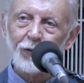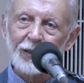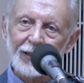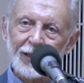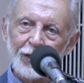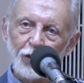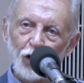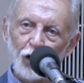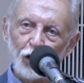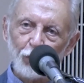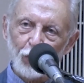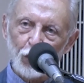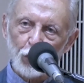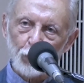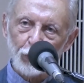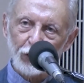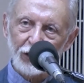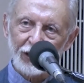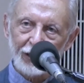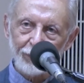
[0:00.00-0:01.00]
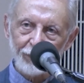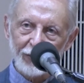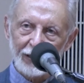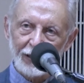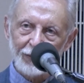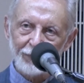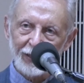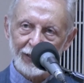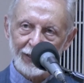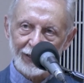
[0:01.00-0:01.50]
one can almost put it
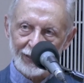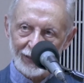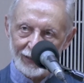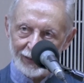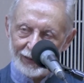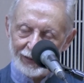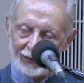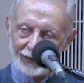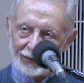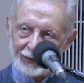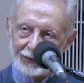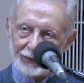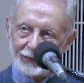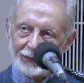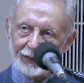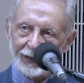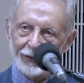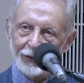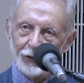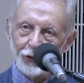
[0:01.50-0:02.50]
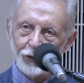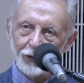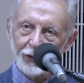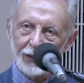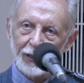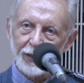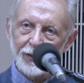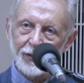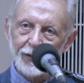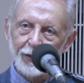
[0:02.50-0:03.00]
mathematically that
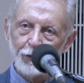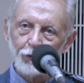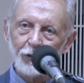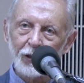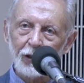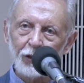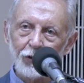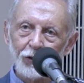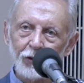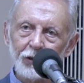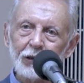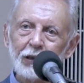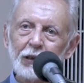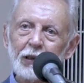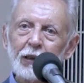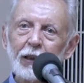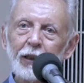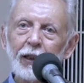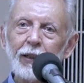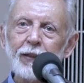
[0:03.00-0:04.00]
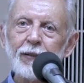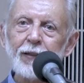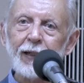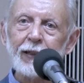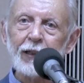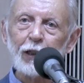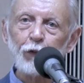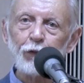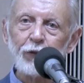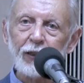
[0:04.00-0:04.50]
yoga is equal to a
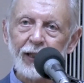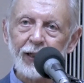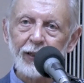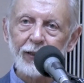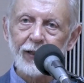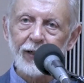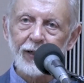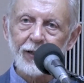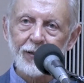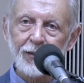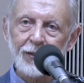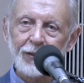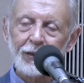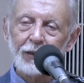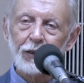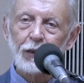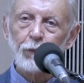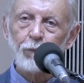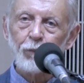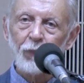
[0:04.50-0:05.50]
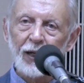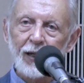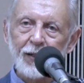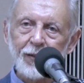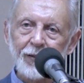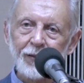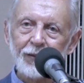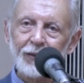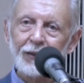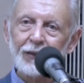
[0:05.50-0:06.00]
set of techniques
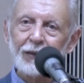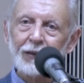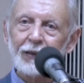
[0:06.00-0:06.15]
plus